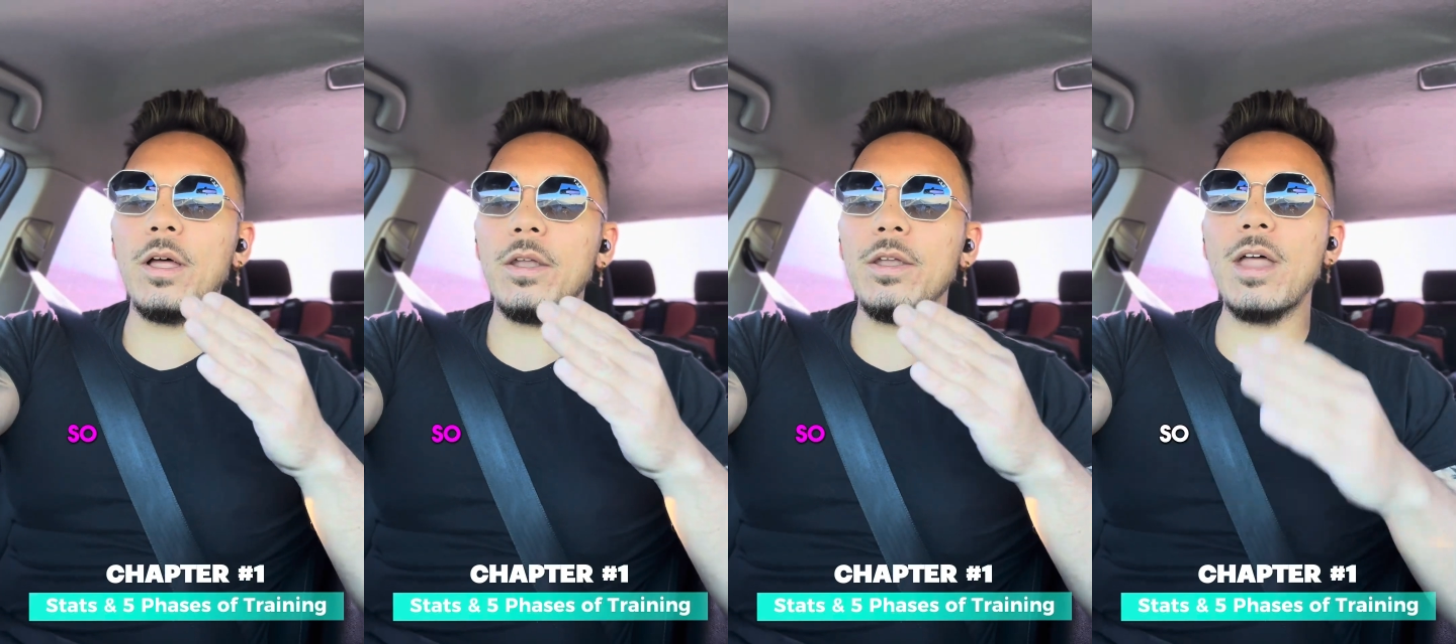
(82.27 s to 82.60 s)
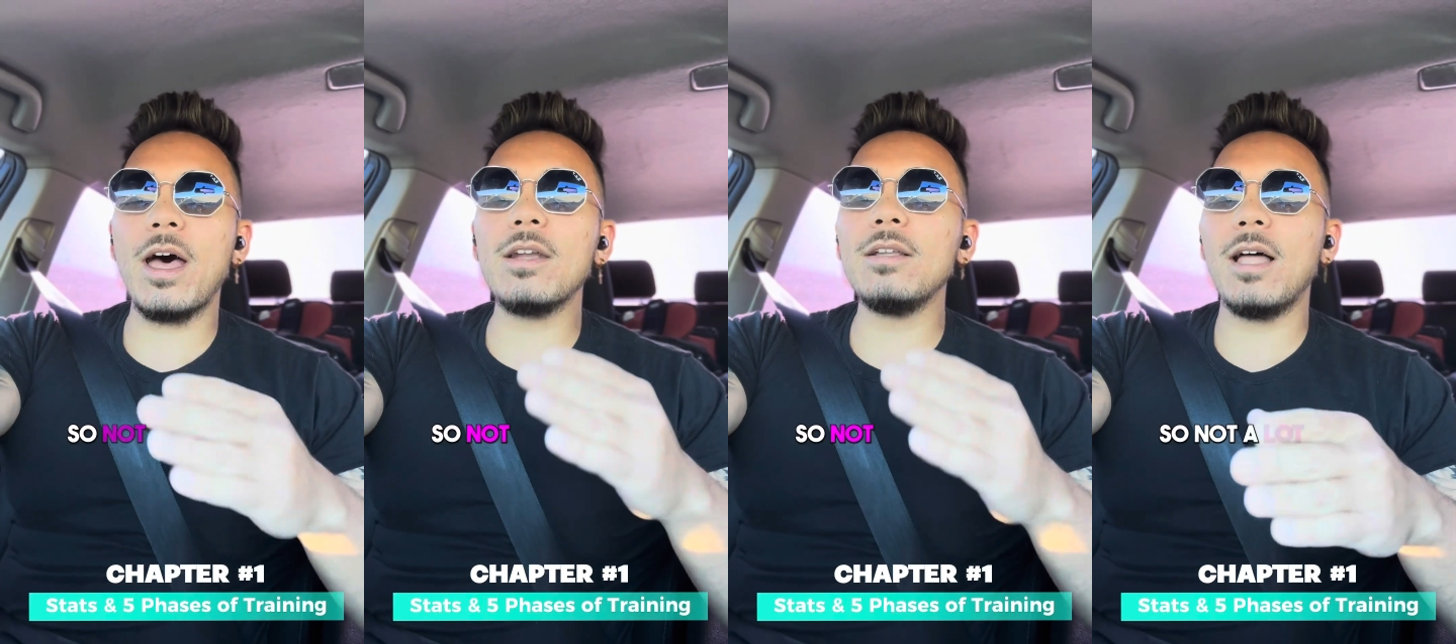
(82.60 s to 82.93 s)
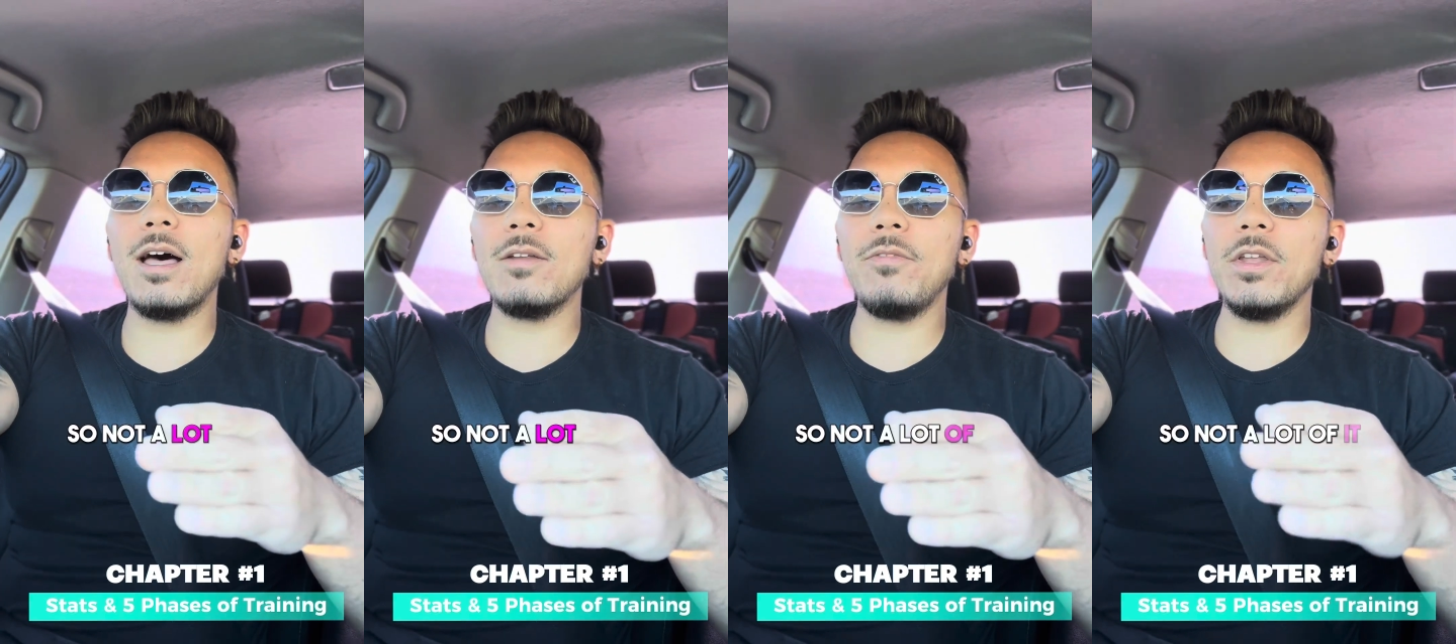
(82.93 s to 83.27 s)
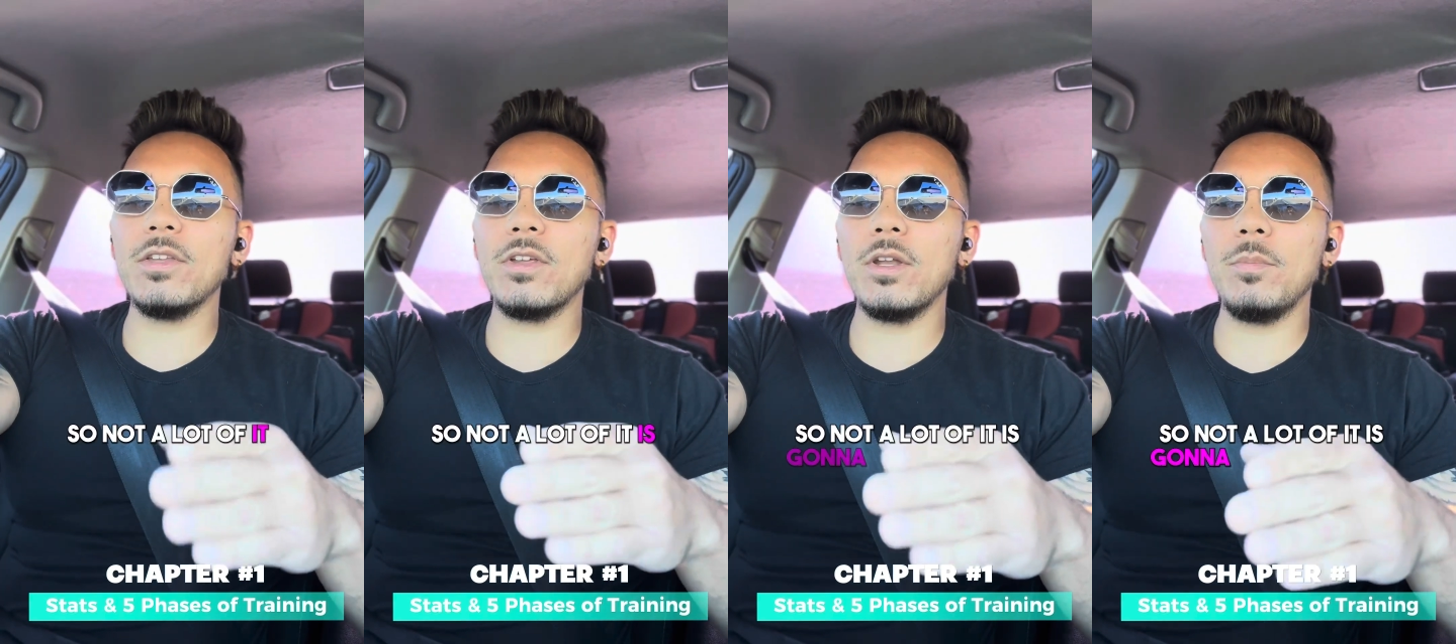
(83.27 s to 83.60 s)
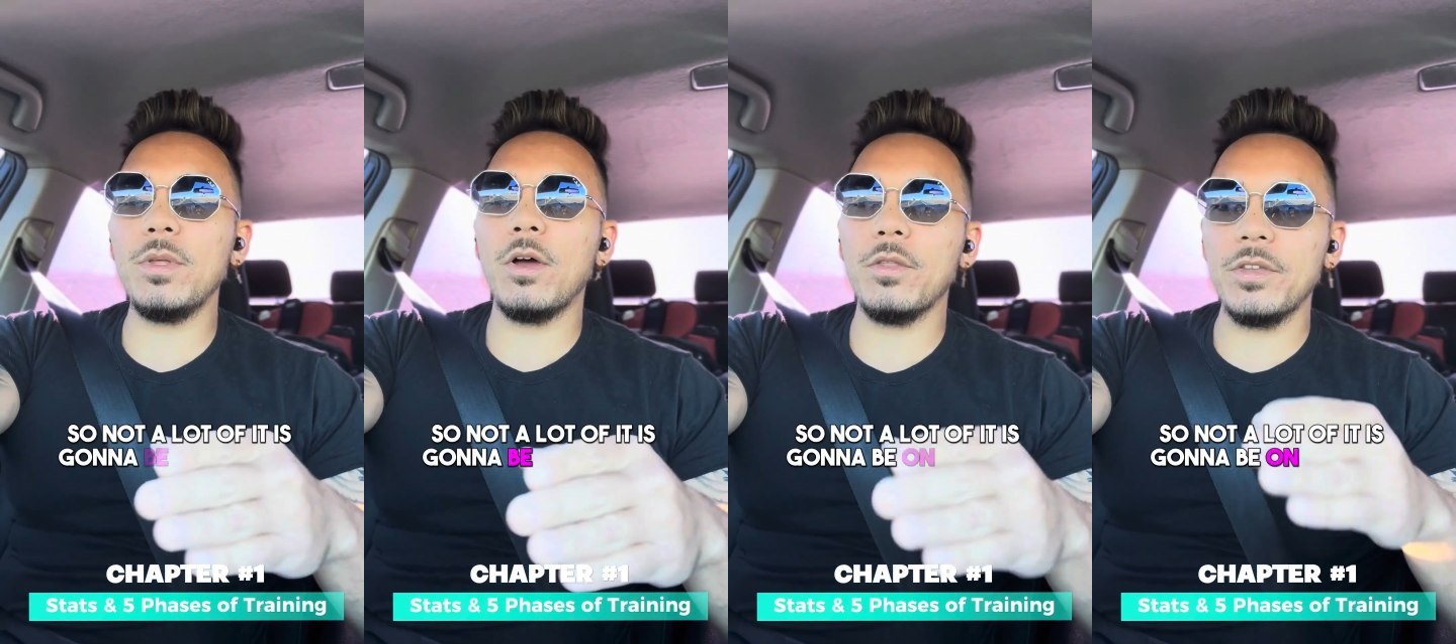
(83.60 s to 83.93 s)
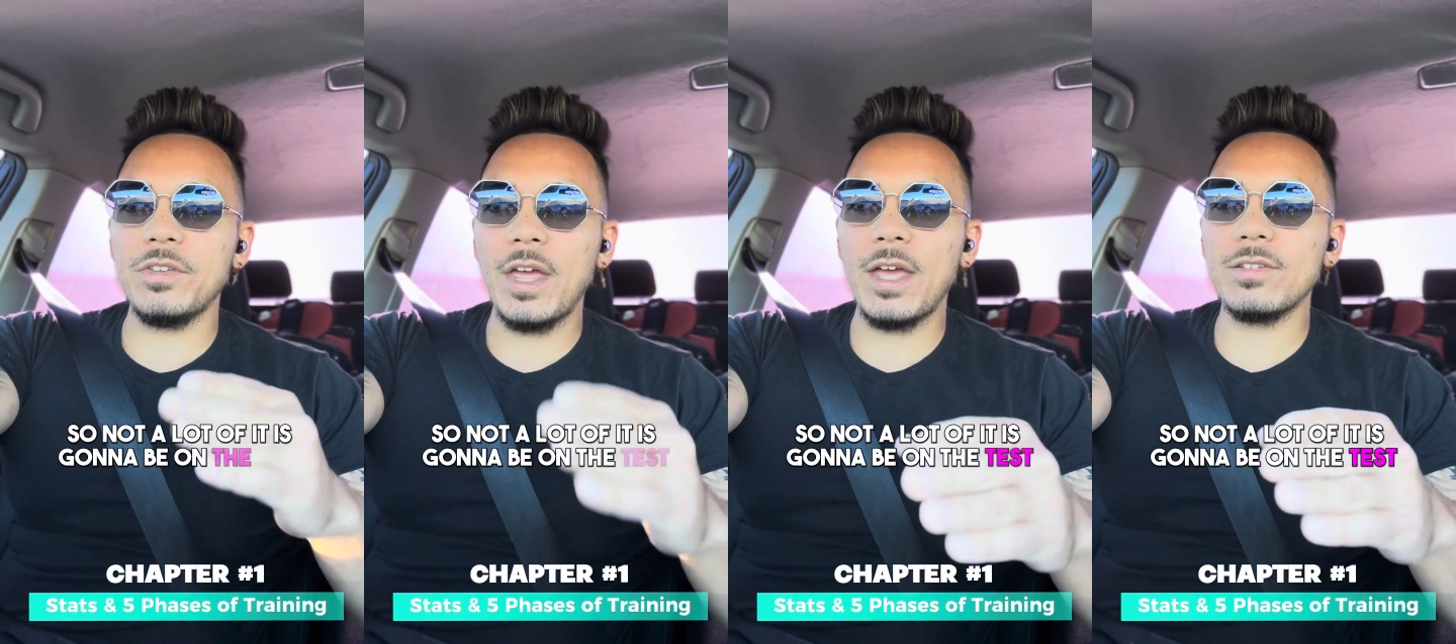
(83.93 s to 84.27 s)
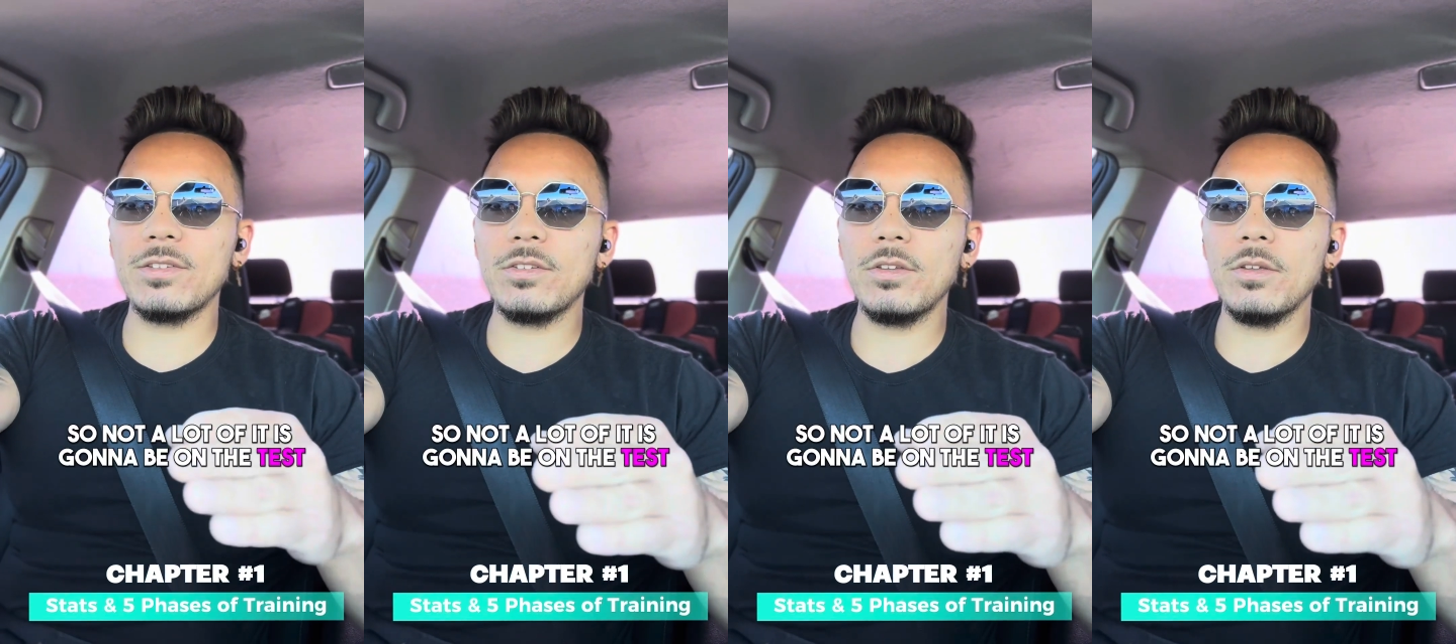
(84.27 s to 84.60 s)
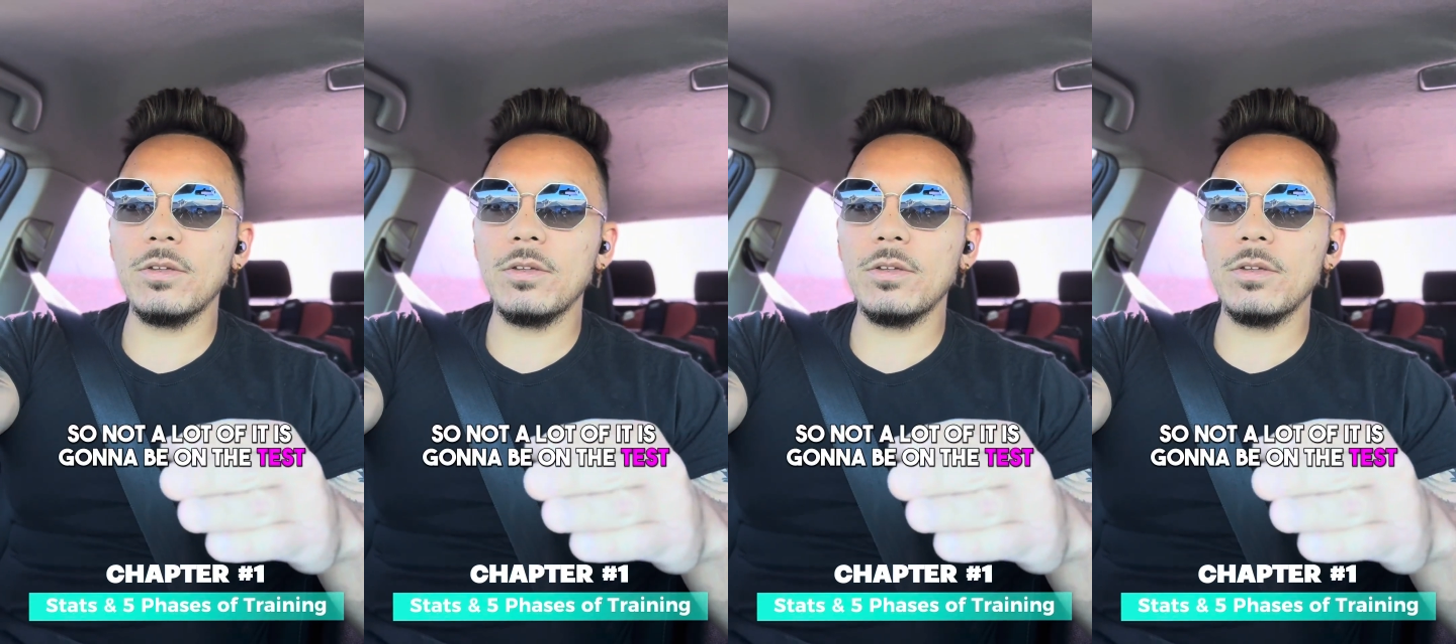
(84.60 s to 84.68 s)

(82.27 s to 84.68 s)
not a lot of it is going to be on the test,